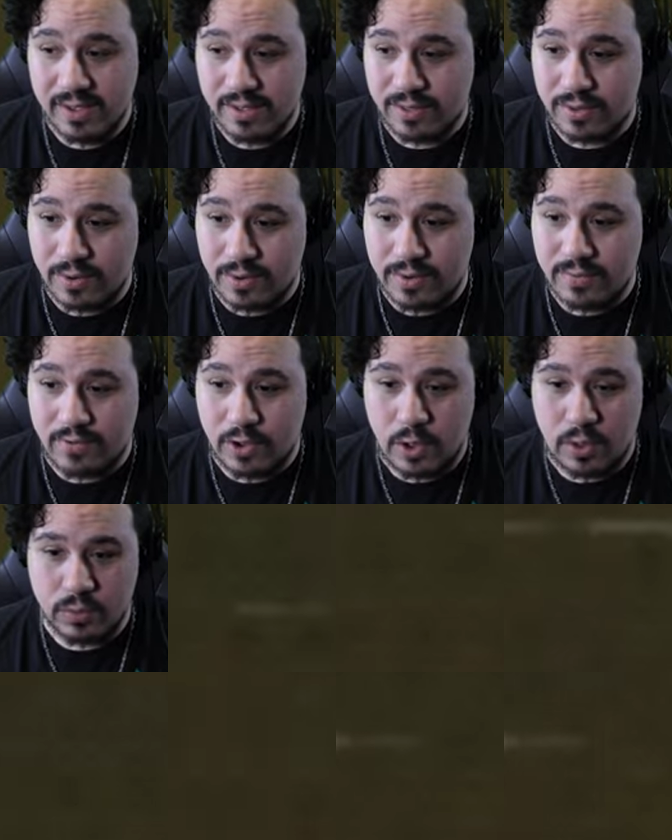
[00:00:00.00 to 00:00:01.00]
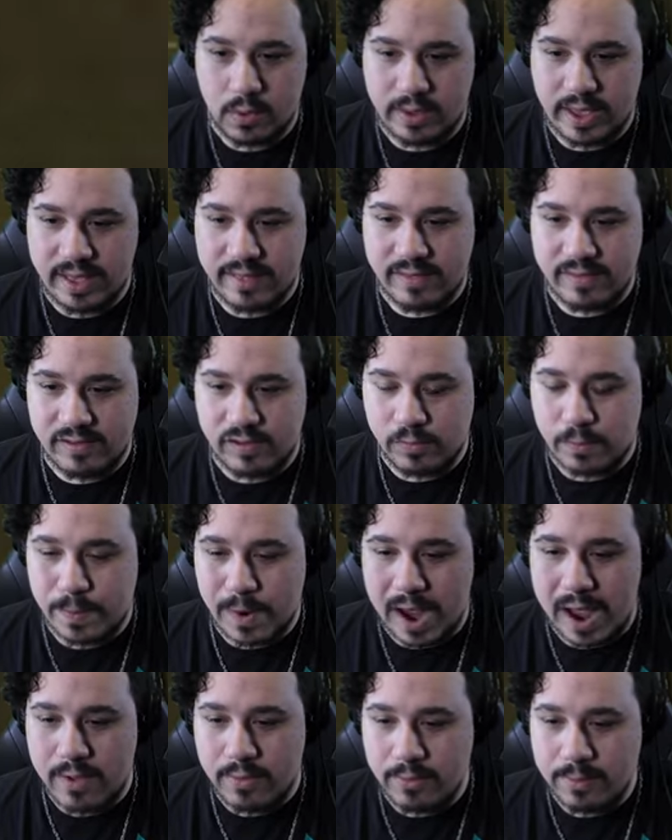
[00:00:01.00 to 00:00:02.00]
Third of all, ooh, okay, this is
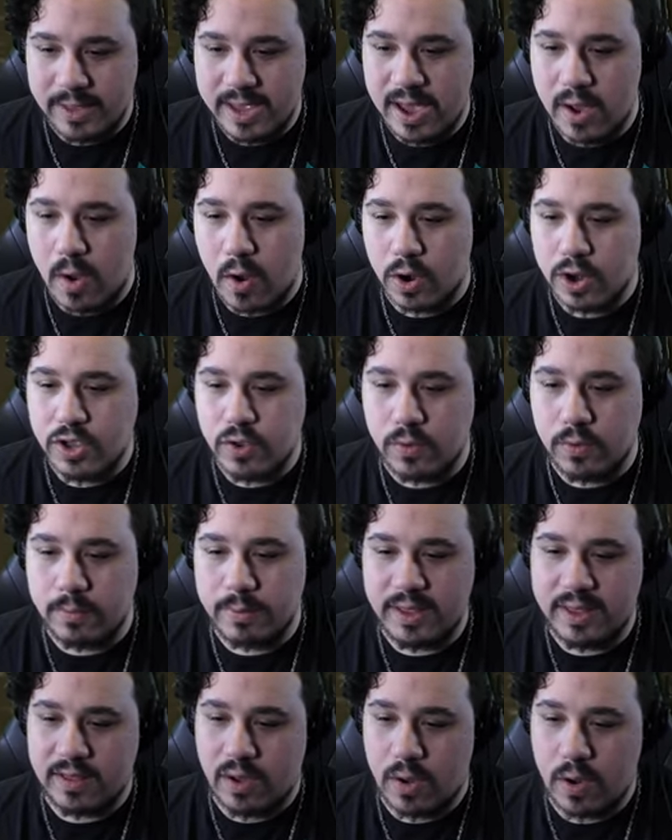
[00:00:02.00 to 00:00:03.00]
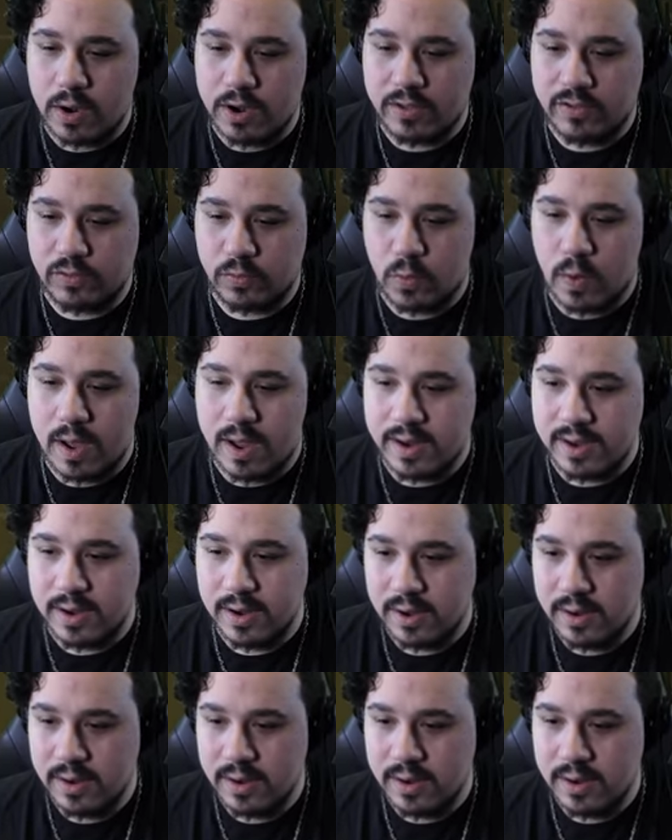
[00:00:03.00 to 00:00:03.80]
probably arguably the hardest one.